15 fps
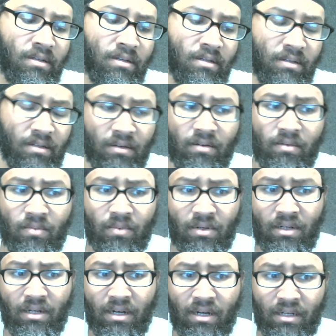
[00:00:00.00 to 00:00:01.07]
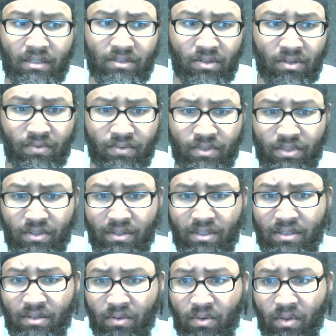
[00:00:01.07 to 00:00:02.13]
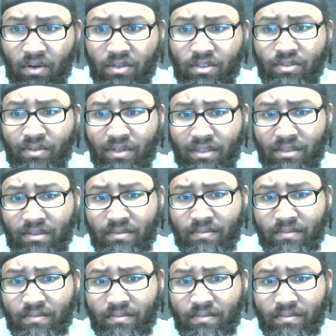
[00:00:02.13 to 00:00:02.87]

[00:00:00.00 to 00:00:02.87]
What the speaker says: It helped one of God's servants so he no longer drinks.